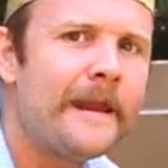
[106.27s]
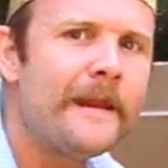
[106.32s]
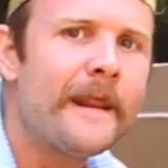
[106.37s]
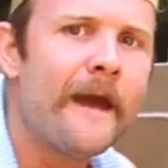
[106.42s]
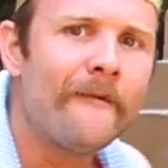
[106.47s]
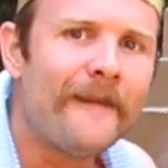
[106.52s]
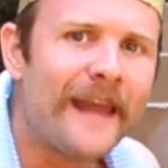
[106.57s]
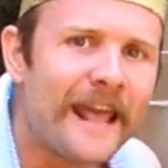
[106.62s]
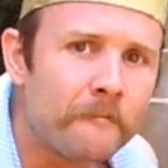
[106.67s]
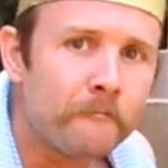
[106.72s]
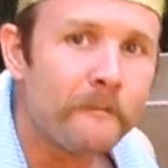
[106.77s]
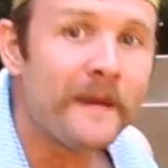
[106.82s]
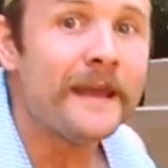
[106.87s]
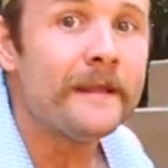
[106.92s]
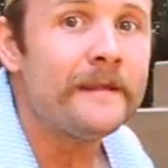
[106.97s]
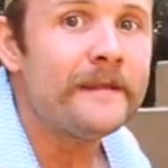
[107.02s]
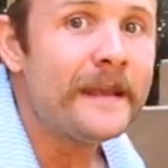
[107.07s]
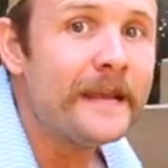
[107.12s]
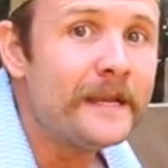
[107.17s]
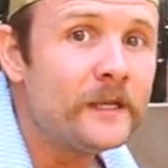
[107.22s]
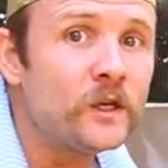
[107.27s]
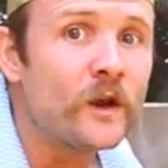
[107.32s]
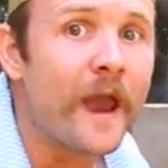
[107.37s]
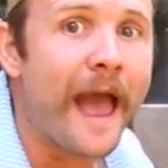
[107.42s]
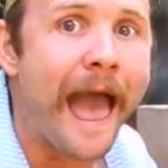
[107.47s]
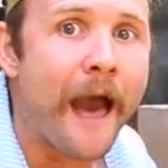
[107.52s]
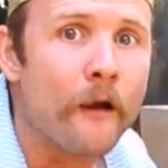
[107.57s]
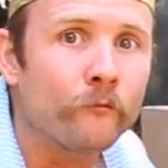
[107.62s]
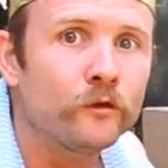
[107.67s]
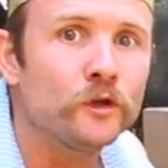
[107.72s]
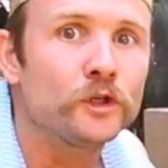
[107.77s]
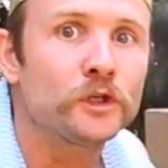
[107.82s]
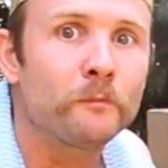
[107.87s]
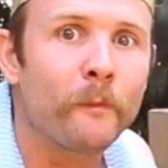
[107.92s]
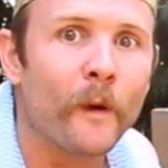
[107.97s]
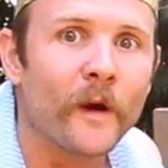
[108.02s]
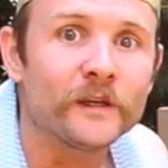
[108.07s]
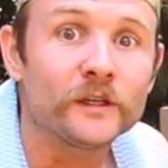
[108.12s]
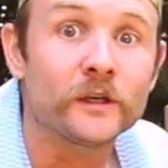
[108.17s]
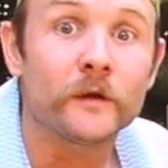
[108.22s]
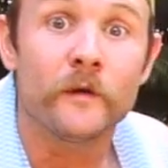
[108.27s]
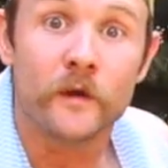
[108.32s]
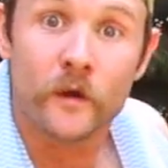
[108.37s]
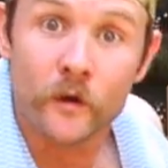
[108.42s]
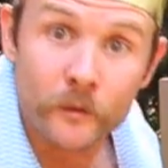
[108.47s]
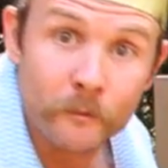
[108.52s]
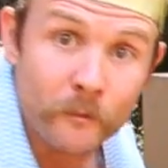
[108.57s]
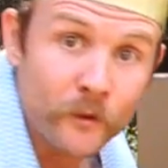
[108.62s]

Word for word: Now let me teach you how to spice your